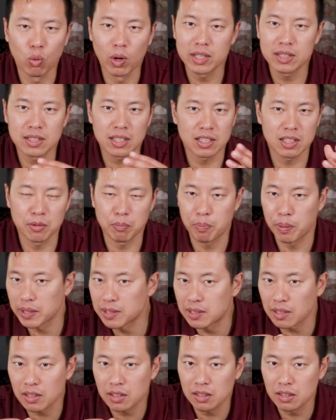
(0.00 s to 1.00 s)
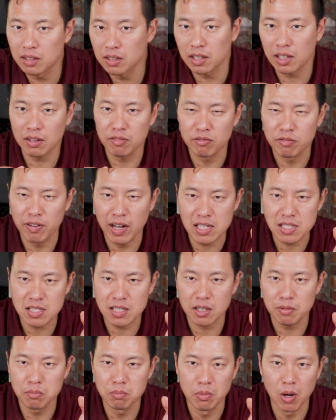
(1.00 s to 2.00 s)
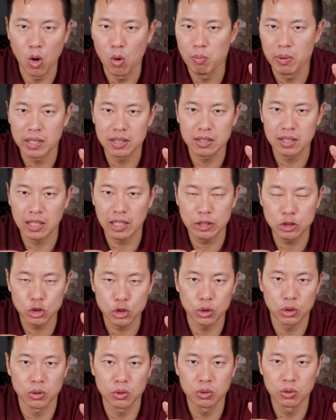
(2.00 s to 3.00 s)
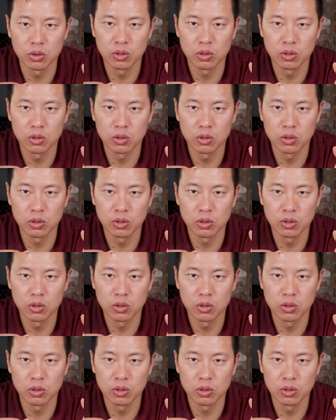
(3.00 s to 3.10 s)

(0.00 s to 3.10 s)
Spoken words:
What did the particular investing moment teach you?